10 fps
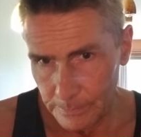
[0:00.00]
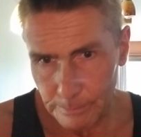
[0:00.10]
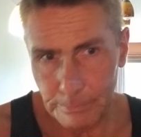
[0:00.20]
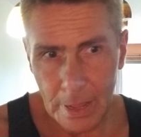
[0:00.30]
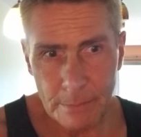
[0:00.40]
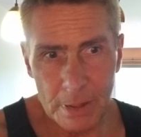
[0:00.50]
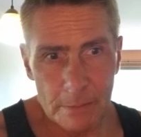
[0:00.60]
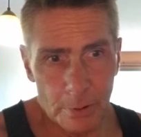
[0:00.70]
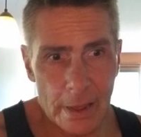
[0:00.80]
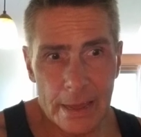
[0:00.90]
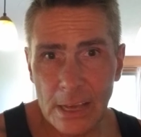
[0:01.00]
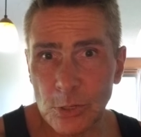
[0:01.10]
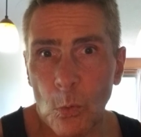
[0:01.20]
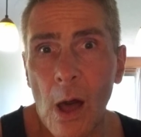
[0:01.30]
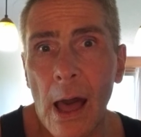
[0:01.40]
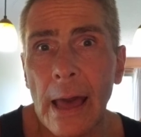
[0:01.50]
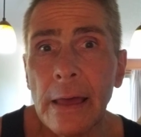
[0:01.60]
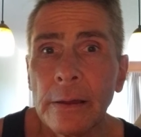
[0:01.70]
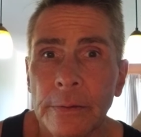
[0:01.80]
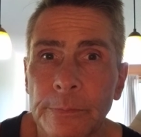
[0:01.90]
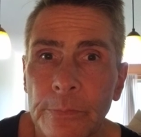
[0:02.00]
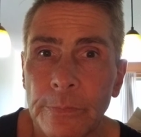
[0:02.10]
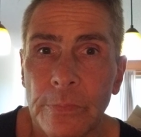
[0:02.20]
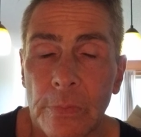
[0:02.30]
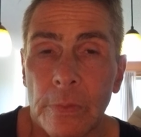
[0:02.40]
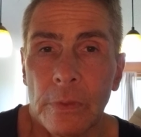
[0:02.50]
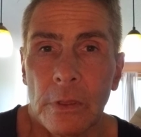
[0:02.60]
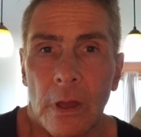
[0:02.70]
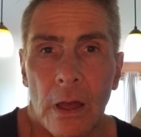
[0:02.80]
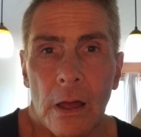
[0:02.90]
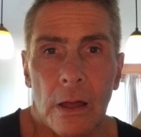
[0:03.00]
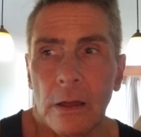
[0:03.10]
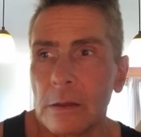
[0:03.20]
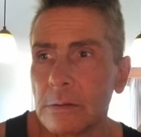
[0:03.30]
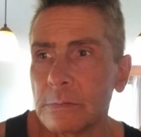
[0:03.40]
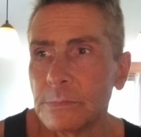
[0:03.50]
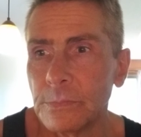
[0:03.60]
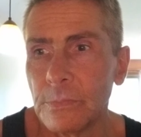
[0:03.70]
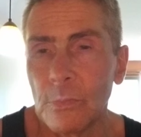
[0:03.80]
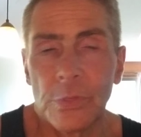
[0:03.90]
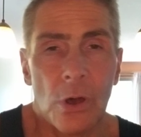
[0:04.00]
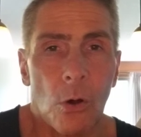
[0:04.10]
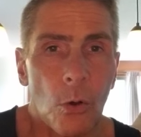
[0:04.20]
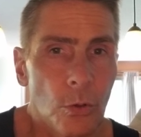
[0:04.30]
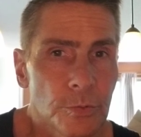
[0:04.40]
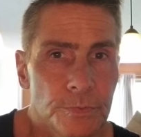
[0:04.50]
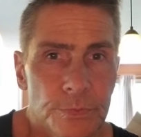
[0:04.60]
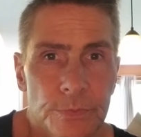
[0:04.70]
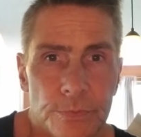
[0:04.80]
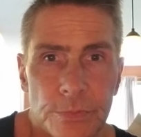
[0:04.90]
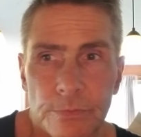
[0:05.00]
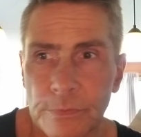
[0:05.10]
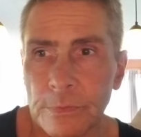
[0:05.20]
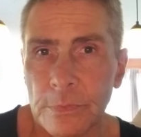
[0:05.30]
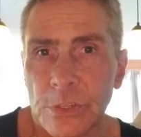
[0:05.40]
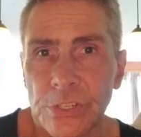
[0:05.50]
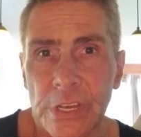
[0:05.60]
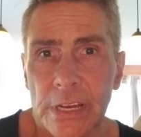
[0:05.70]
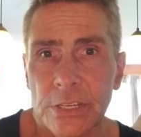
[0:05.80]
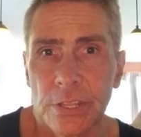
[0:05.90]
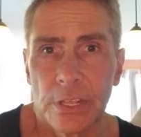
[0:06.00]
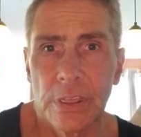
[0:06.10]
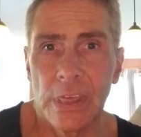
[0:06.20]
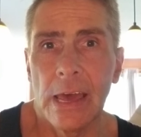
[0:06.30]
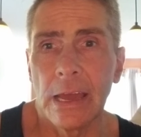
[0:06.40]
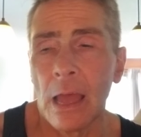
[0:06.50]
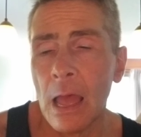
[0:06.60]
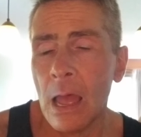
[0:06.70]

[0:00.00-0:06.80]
blank, blank, blank, S-Y. With the whole sixth thing.